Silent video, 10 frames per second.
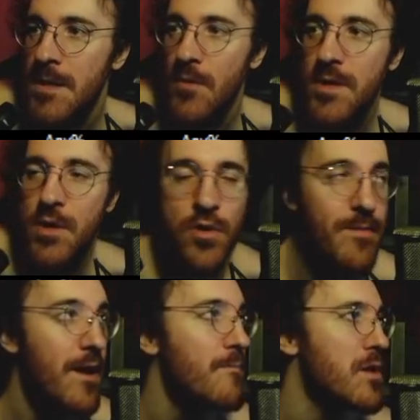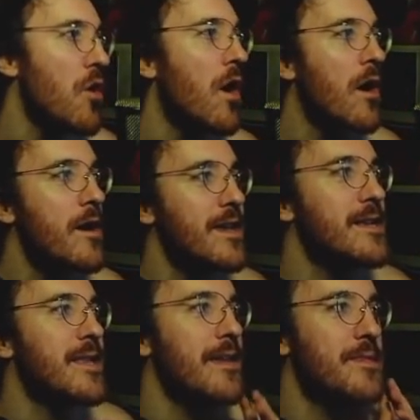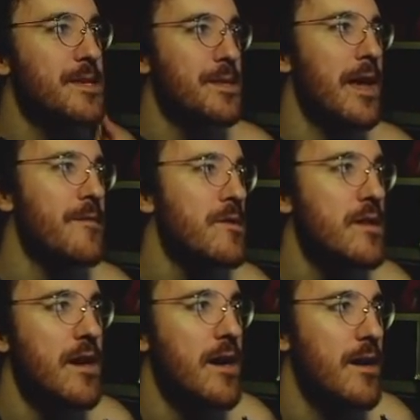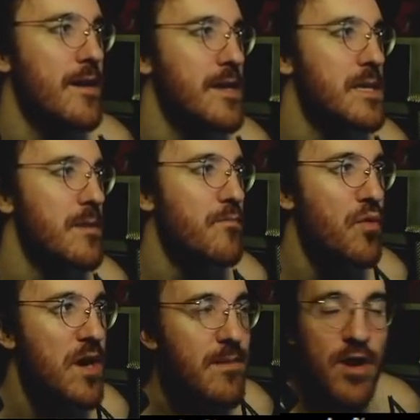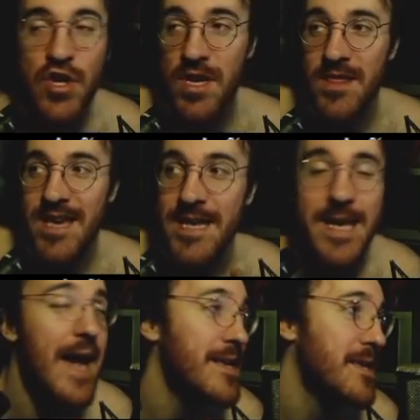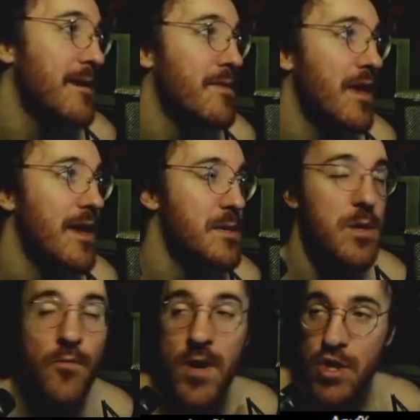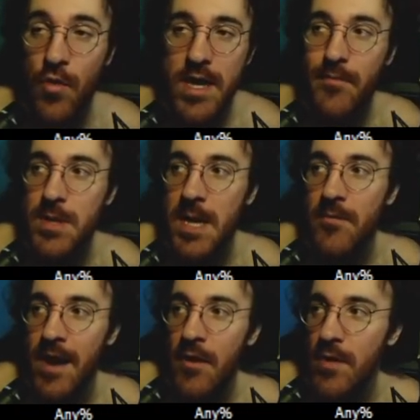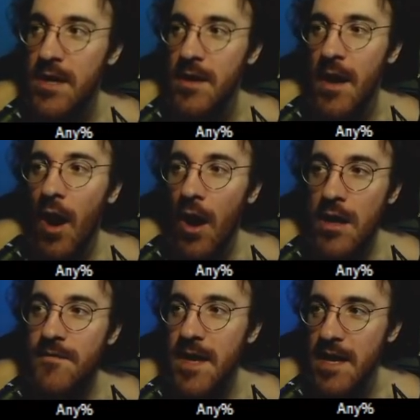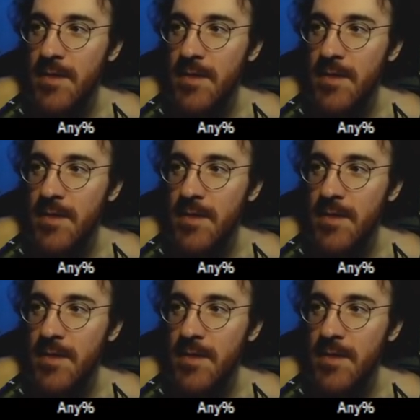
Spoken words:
So what's cool about Blowhard is that this level is pretty much the exact same thing as the 120% route. All of the